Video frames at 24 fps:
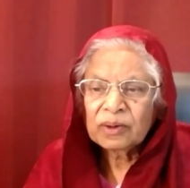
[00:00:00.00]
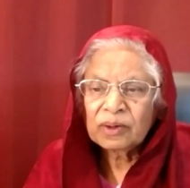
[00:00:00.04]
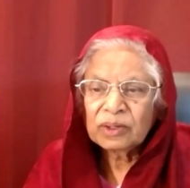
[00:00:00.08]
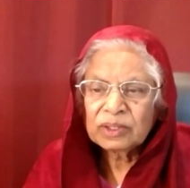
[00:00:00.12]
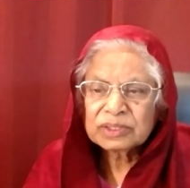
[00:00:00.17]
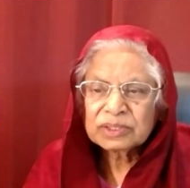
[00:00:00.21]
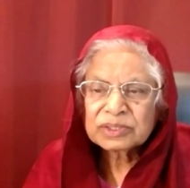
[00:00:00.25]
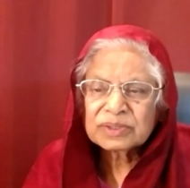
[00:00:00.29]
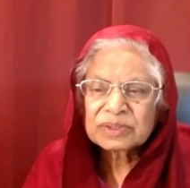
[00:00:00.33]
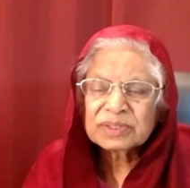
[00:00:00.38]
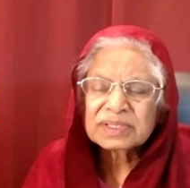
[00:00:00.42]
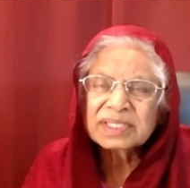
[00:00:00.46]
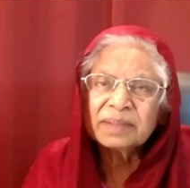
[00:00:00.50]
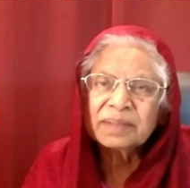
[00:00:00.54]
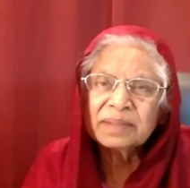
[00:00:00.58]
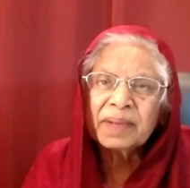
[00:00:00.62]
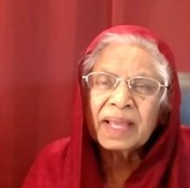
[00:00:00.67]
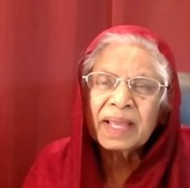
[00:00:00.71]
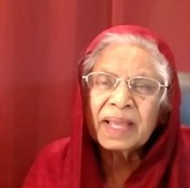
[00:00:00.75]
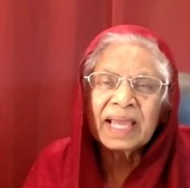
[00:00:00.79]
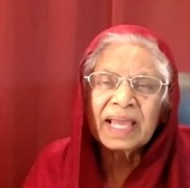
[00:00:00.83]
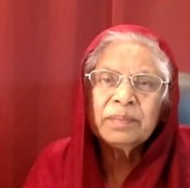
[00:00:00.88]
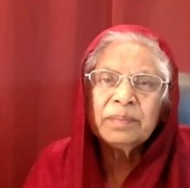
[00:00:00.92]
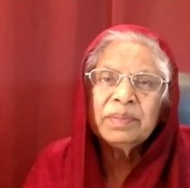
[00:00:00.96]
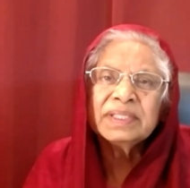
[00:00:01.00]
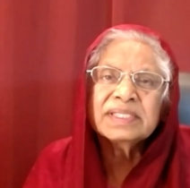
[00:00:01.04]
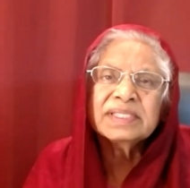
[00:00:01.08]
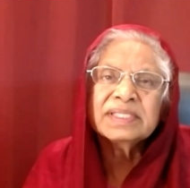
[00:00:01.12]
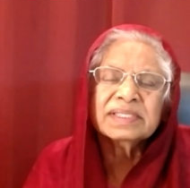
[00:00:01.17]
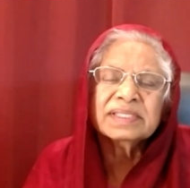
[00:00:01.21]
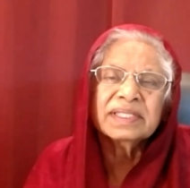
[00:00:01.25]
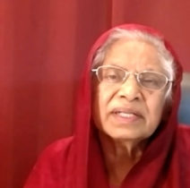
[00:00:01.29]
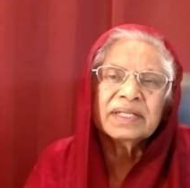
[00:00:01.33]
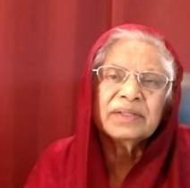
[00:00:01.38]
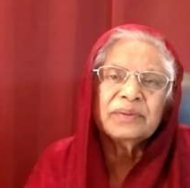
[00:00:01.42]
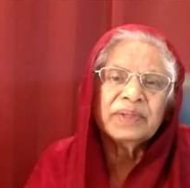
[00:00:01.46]
Also, some
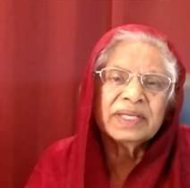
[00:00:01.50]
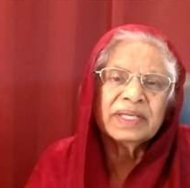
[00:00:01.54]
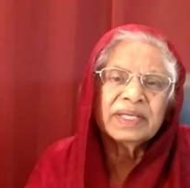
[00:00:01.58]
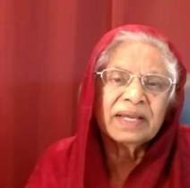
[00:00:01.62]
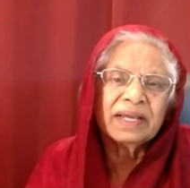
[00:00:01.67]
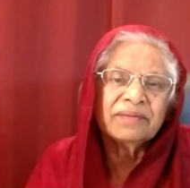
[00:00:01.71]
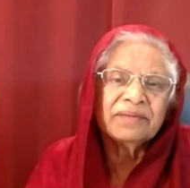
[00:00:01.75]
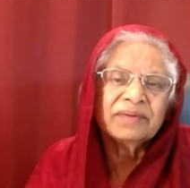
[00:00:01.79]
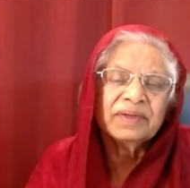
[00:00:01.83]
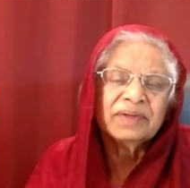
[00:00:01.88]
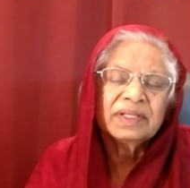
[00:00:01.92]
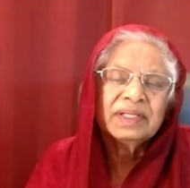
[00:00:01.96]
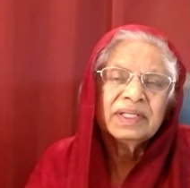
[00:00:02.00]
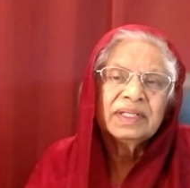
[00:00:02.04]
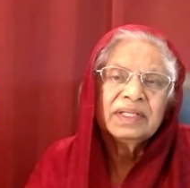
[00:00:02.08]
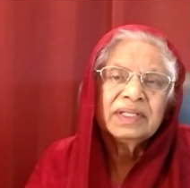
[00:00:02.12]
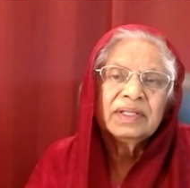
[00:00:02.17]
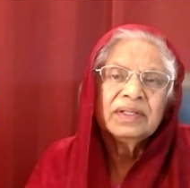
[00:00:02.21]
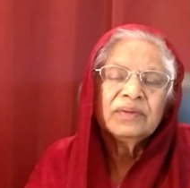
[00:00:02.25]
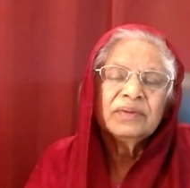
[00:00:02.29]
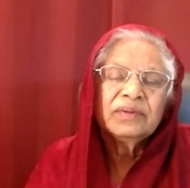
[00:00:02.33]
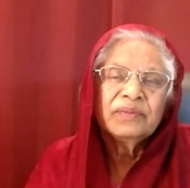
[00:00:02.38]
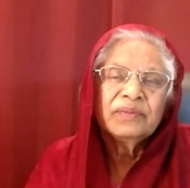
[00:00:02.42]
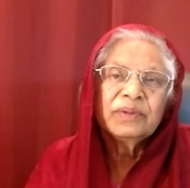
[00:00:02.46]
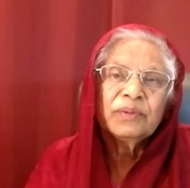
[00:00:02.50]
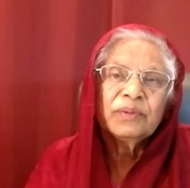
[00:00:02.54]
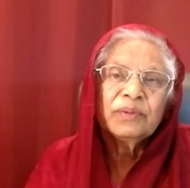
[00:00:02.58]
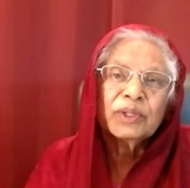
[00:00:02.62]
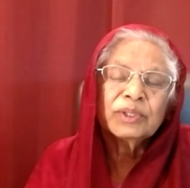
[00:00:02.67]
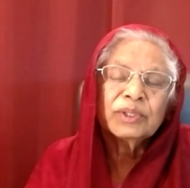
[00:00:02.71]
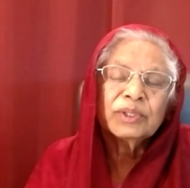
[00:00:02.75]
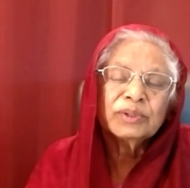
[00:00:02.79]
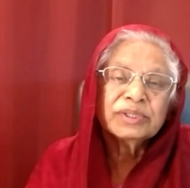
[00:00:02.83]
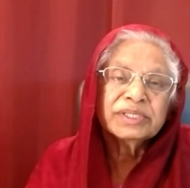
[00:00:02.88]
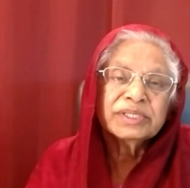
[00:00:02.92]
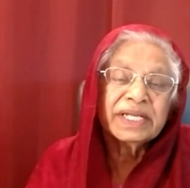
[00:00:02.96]
habits that we have, we
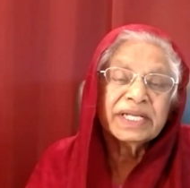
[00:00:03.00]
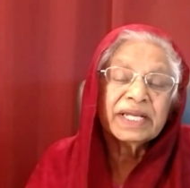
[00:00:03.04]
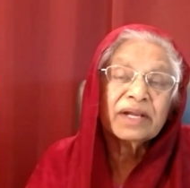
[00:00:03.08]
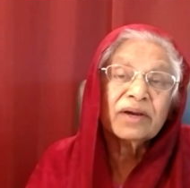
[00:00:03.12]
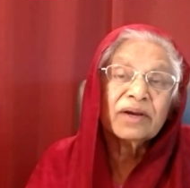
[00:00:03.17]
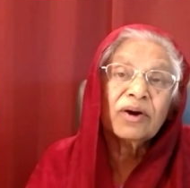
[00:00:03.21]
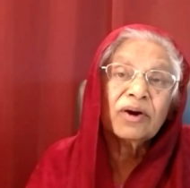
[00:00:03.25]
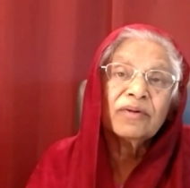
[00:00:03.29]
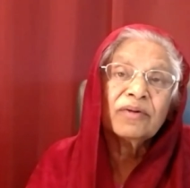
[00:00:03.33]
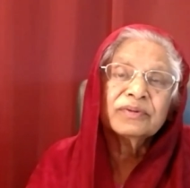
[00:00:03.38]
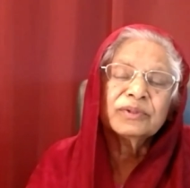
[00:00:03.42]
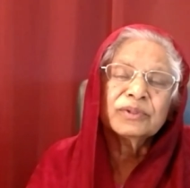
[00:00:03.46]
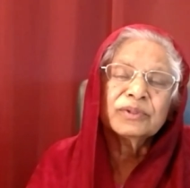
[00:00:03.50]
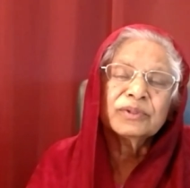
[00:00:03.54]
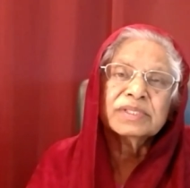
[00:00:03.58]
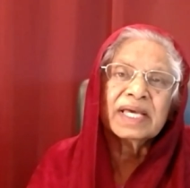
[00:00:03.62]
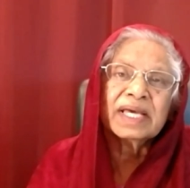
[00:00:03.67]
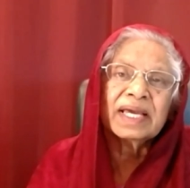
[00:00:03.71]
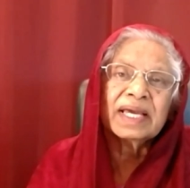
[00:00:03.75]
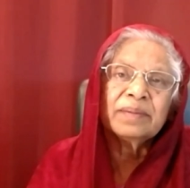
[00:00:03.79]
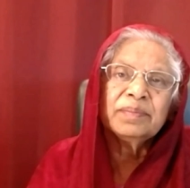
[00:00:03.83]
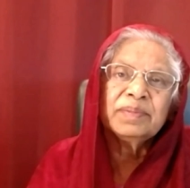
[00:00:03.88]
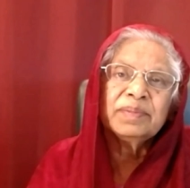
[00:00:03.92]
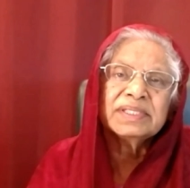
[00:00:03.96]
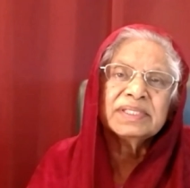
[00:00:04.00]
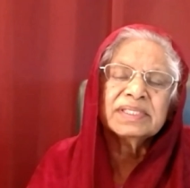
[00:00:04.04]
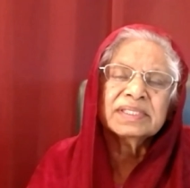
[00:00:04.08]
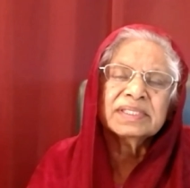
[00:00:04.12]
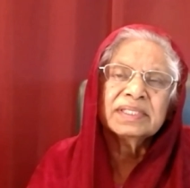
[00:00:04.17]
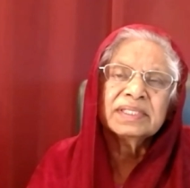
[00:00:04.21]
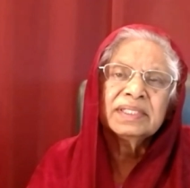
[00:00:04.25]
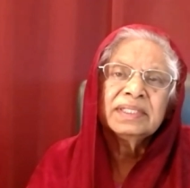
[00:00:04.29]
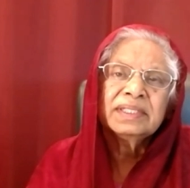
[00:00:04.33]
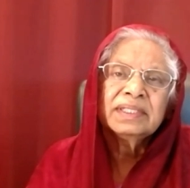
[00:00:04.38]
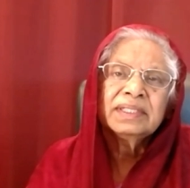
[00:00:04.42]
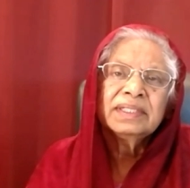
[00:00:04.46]
want to shake off those
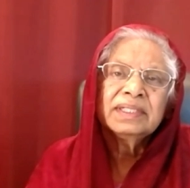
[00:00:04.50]
habits.